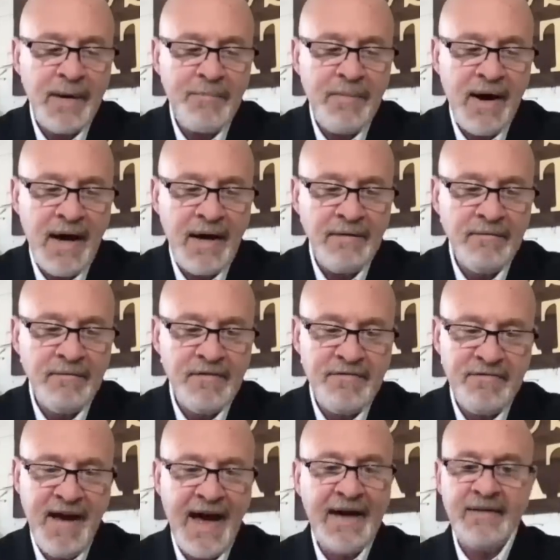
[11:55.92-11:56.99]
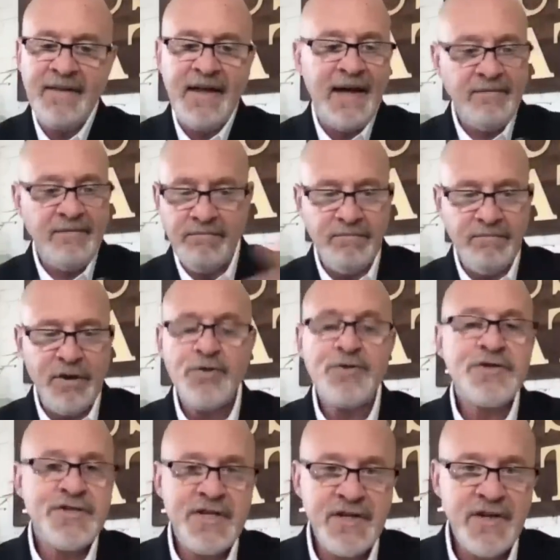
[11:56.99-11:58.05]
up on the fact that you
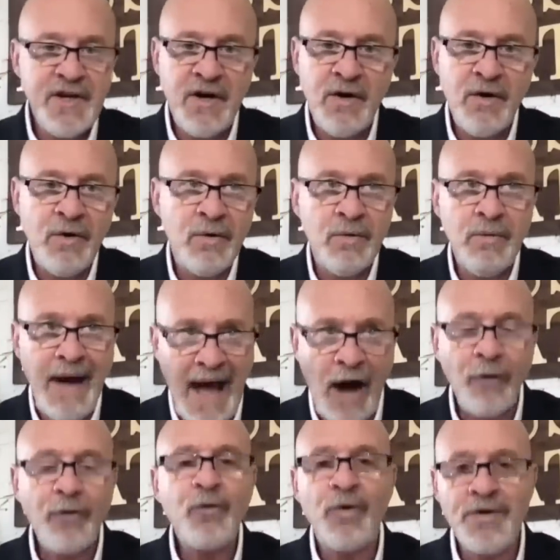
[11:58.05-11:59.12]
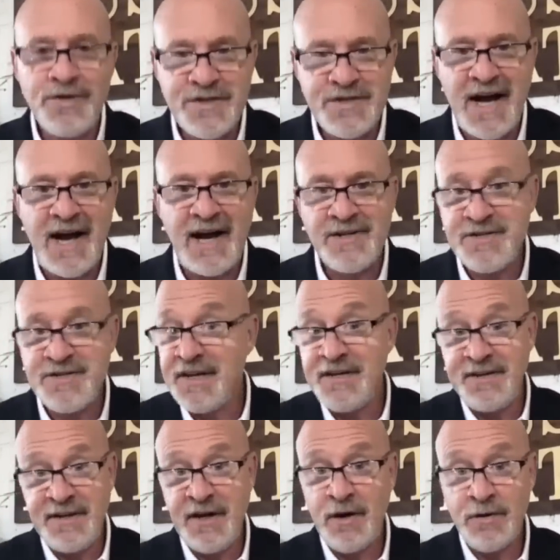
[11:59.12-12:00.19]
see no outward signs that
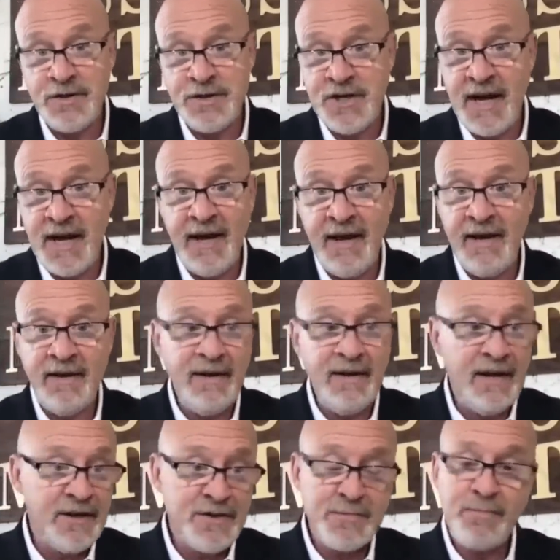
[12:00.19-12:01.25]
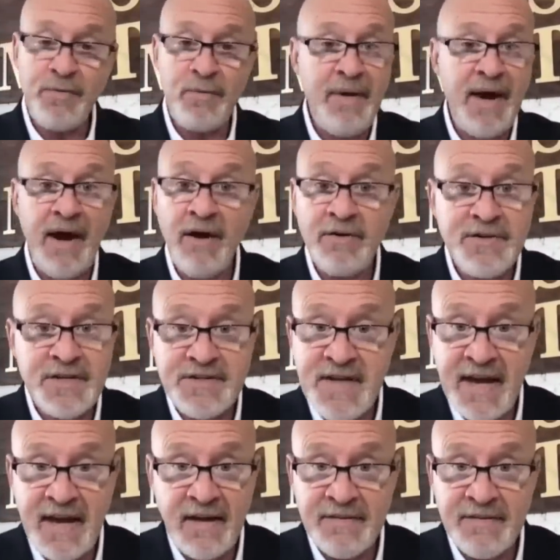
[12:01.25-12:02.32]
DOJ is prepared to
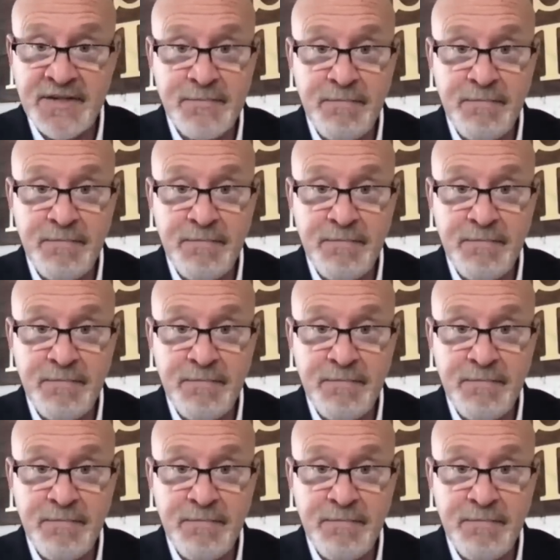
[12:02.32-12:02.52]
take this